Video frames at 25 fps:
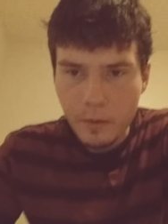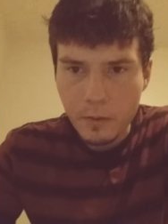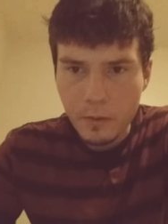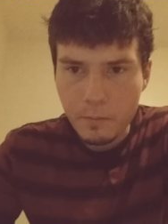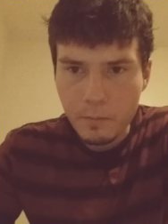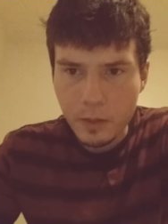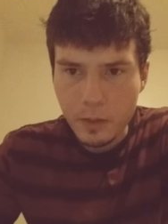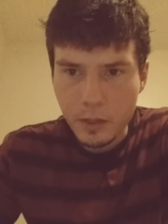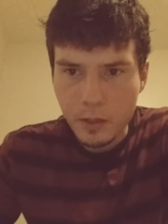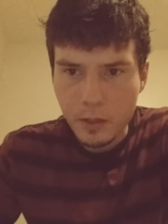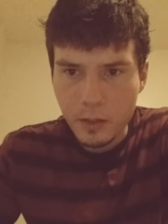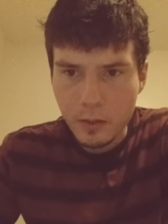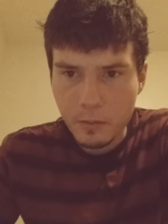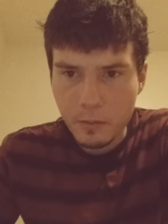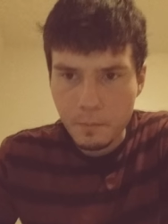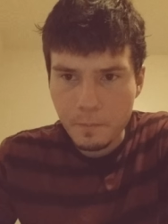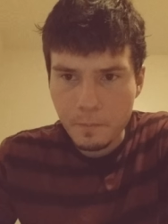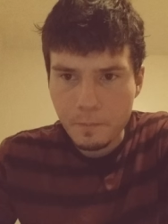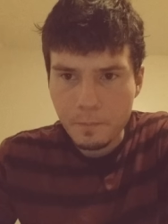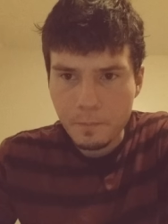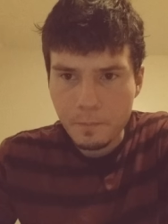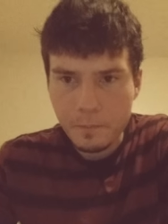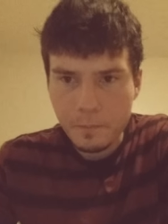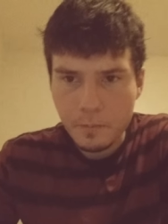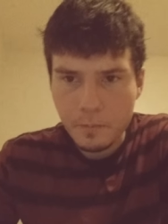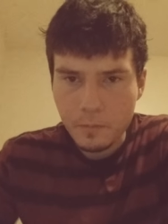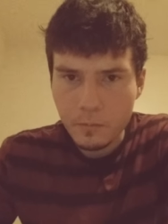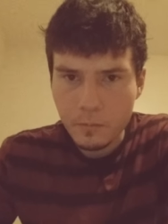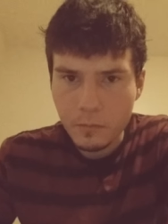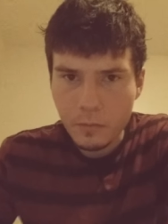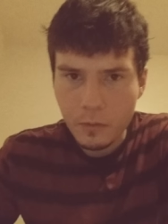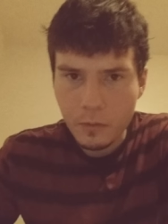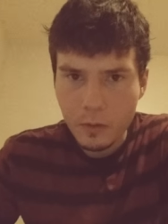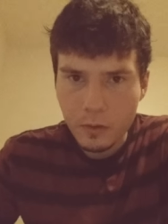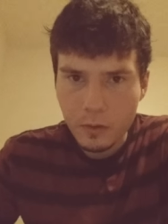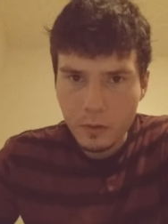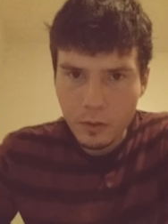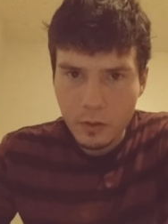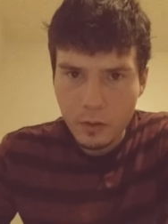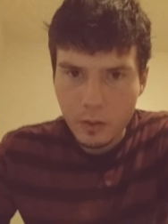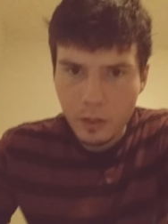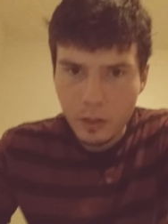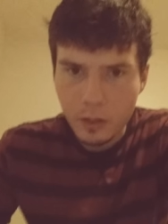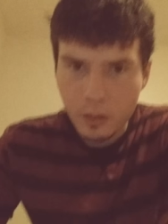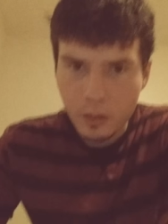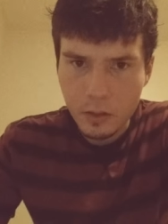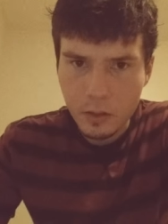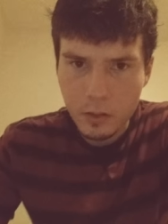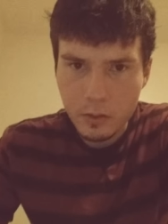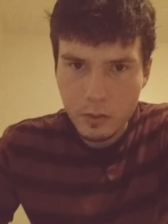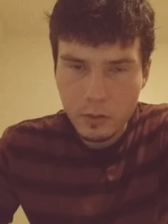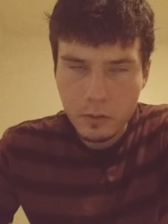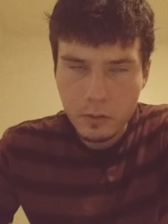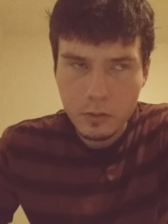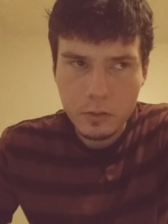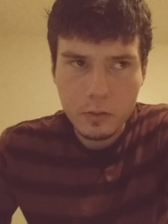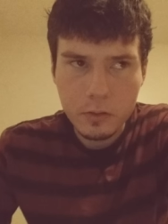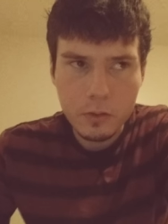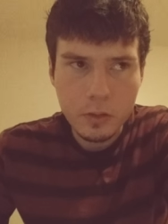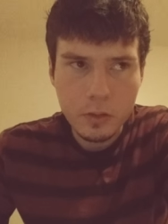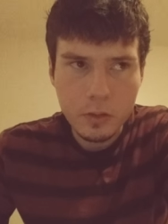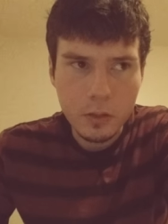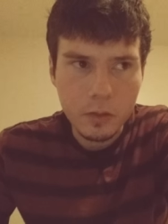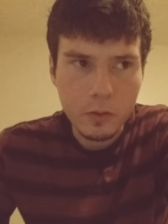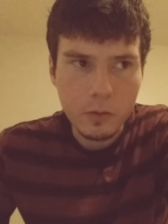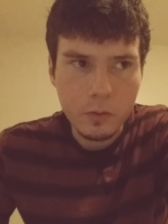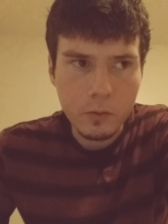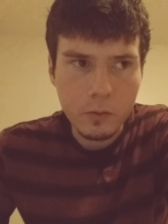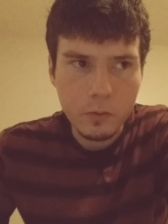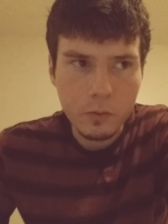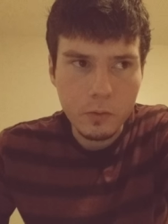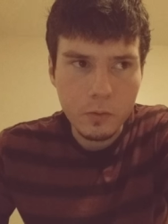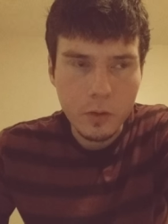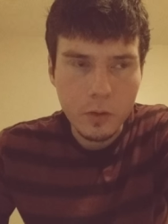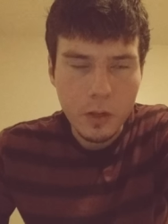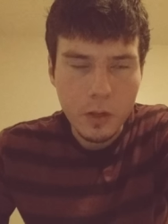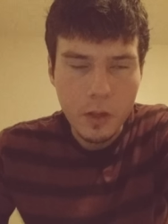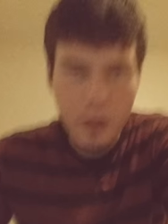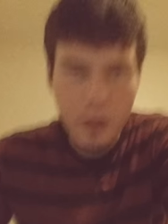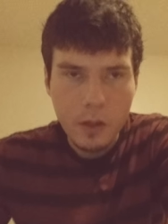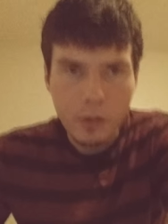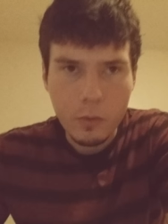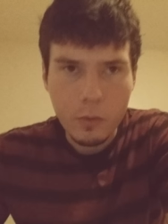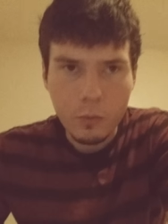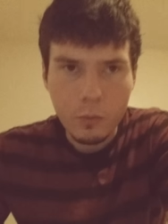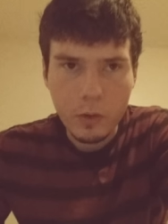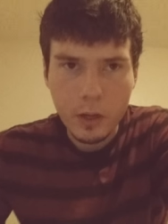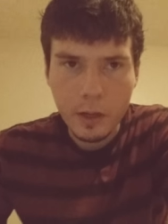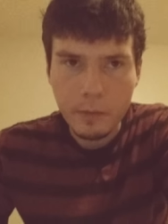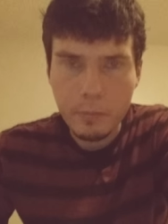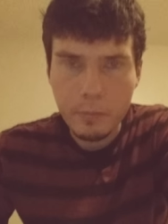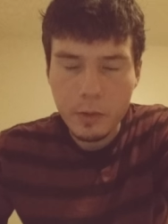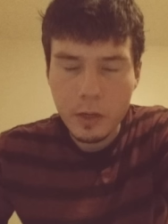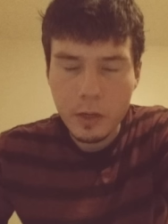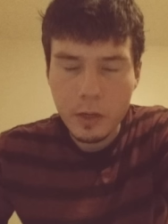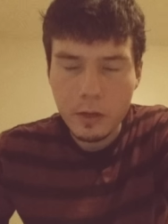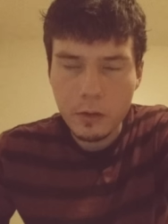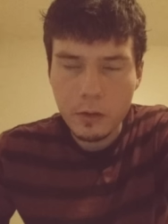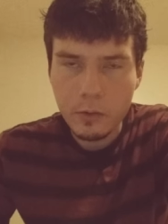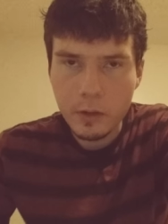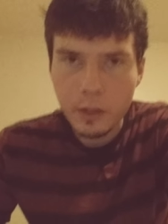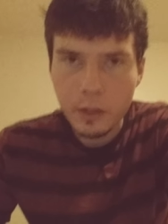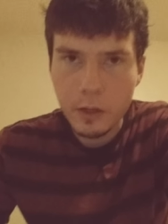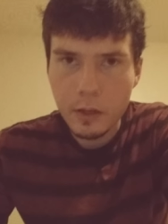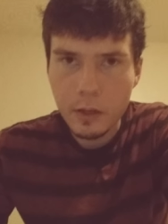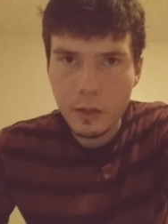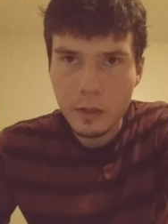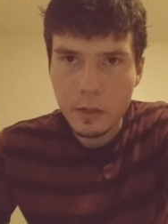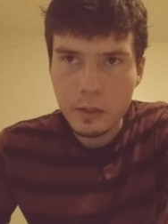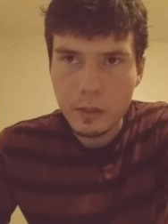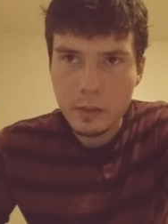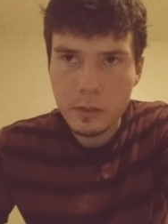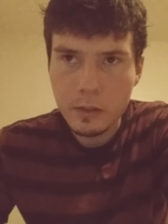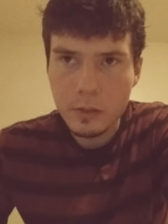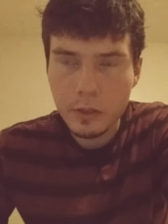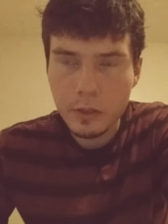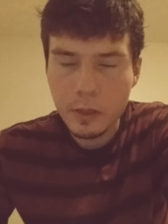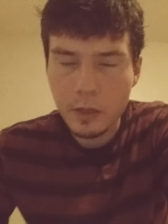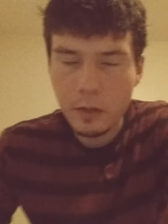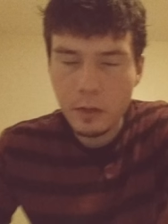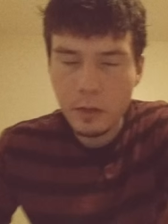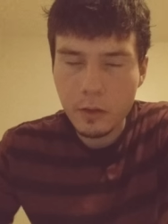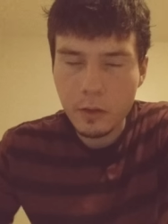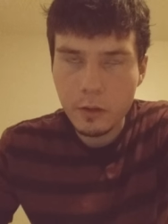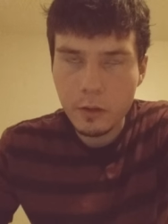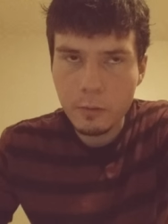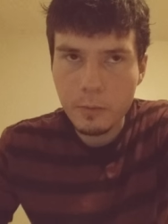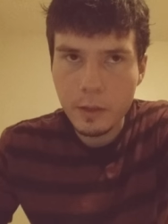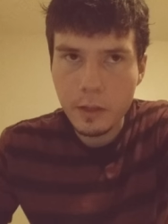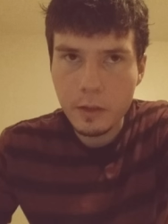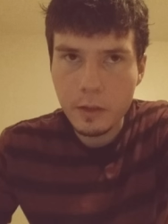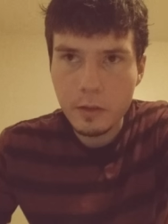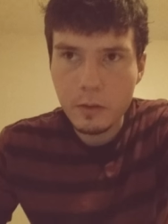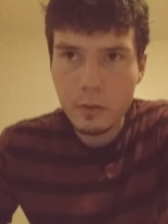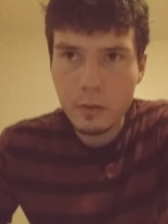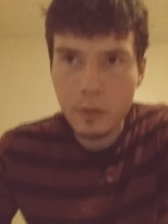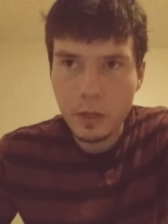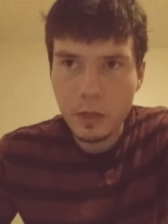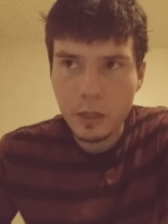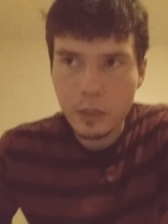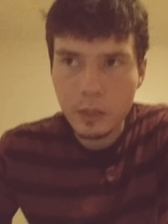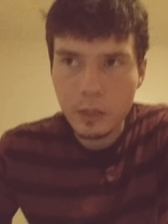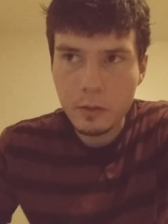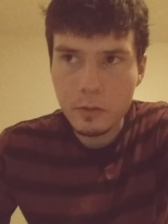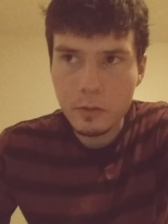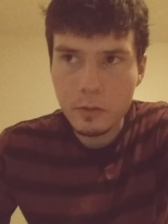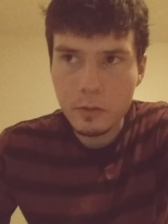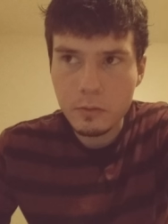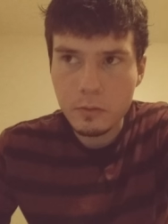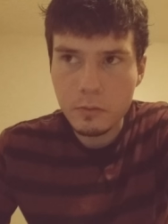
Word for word: but um, so what I've been doing I took it a little bit uh,